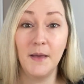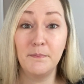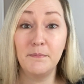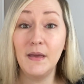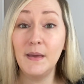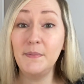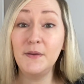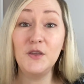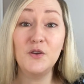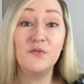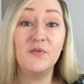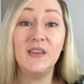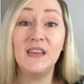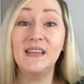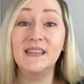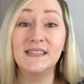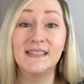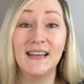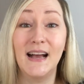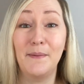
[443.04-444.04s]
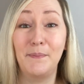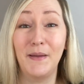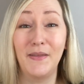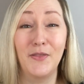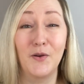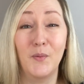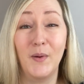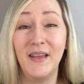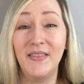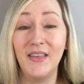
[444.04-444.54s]
Maybe you've eased up in
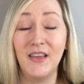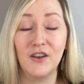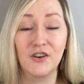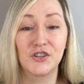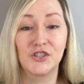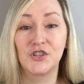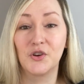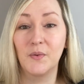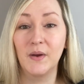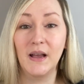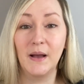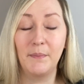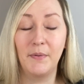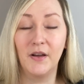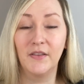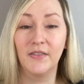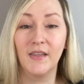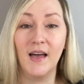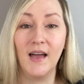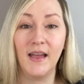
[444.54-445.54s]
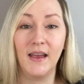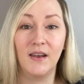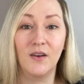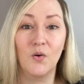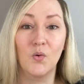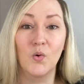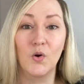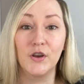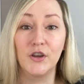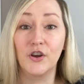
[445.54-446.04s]
the way that you're showing up online,
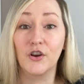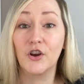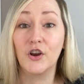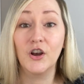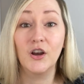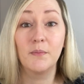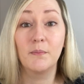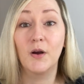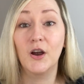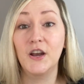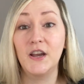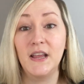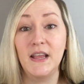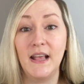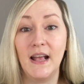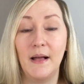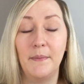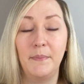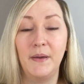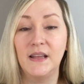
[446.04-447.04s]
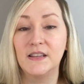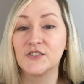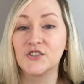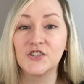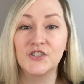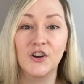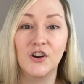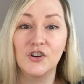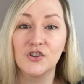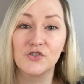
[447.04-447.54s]
or your current marketing campaigns
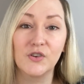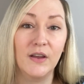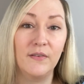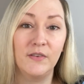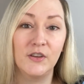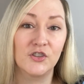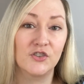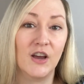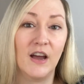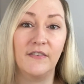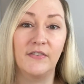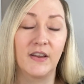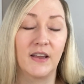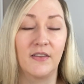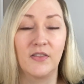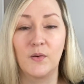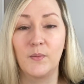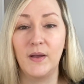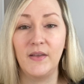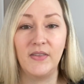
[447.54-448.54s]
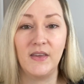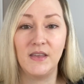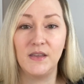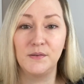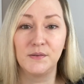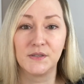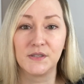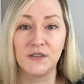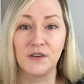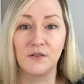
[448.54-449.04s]
just aren't driving traffic in the way they
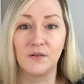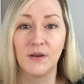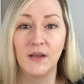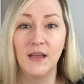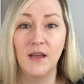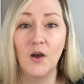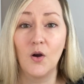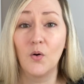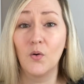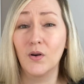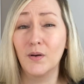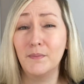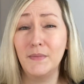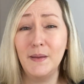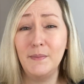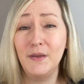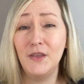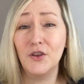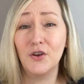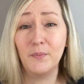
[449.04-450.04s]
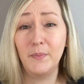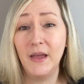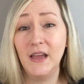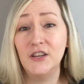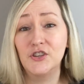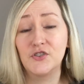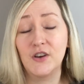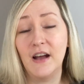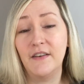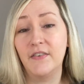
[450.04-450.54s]
used to. Or maybe your
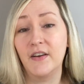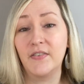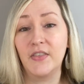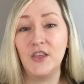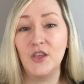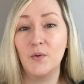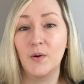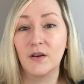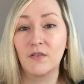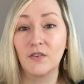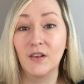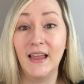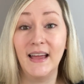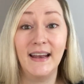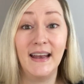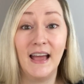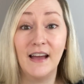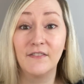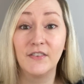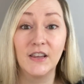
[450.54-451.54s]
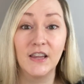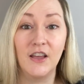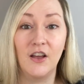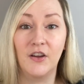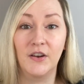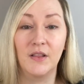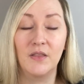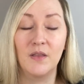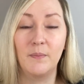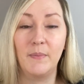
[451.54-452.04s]
paid traffic that you had relied heavily
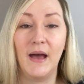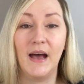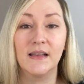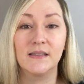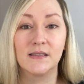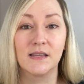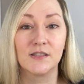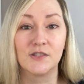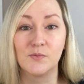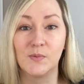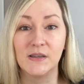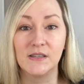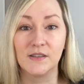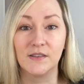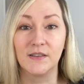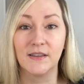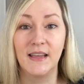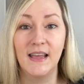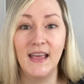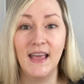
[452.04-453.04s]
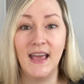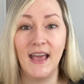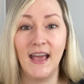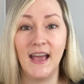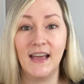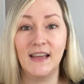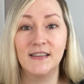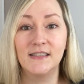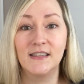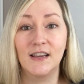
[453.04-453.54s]
on in the past has dwindled
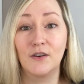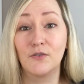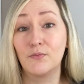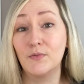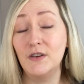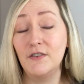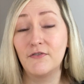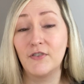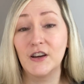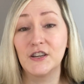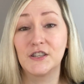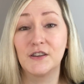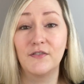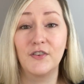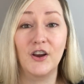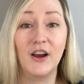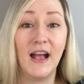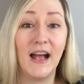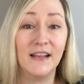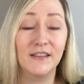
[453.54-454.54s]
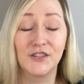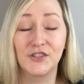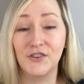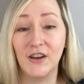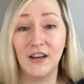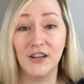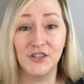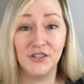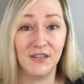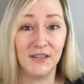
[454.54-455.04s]
and a refresh of your ad
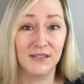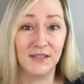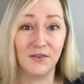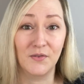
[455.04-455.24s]
strategy is in